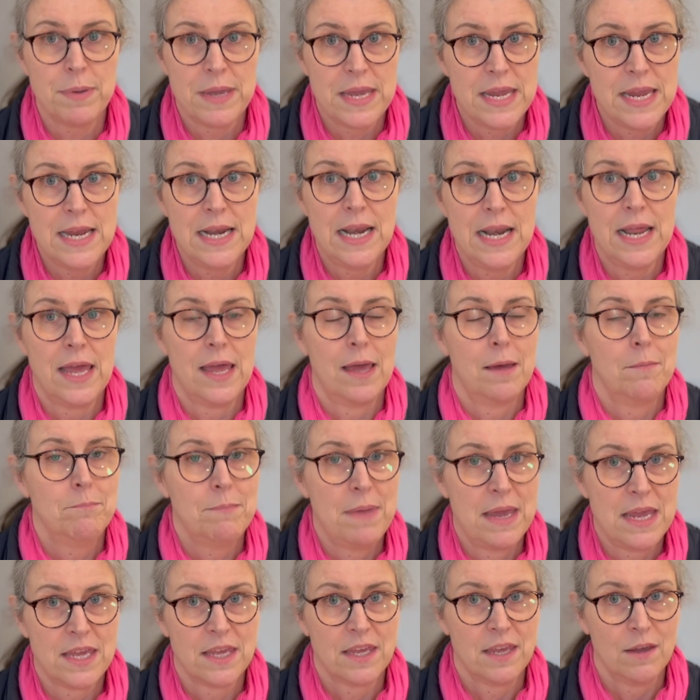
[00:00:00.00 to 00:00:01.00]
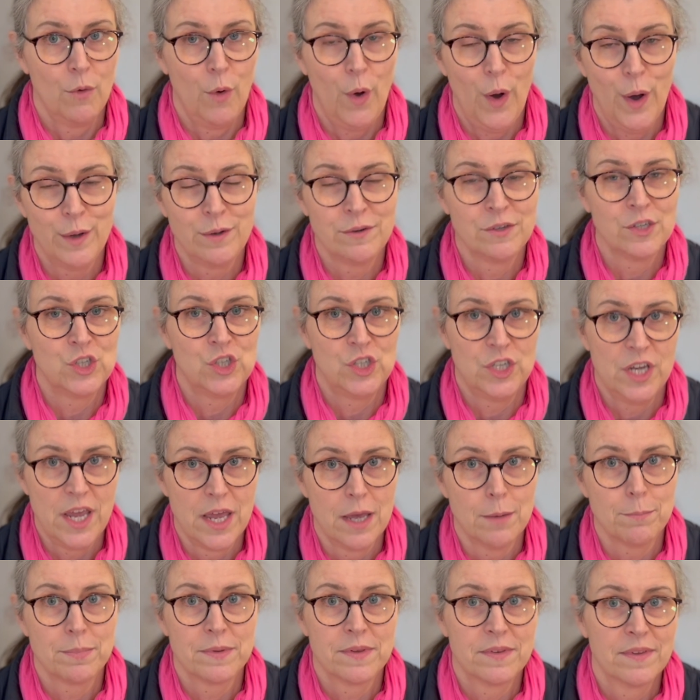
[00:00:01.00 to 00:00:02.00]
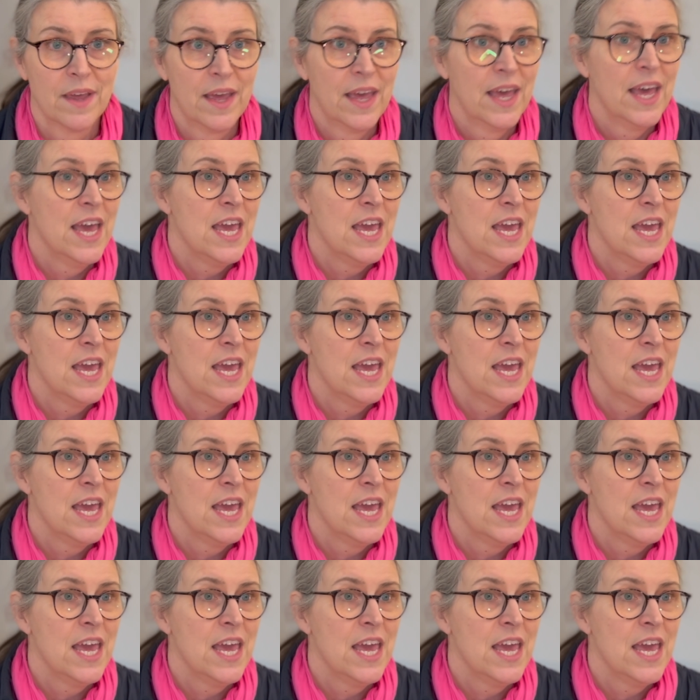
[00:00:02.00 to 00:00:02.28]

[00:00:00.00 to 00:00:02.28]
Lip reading: peel it and make your own chips.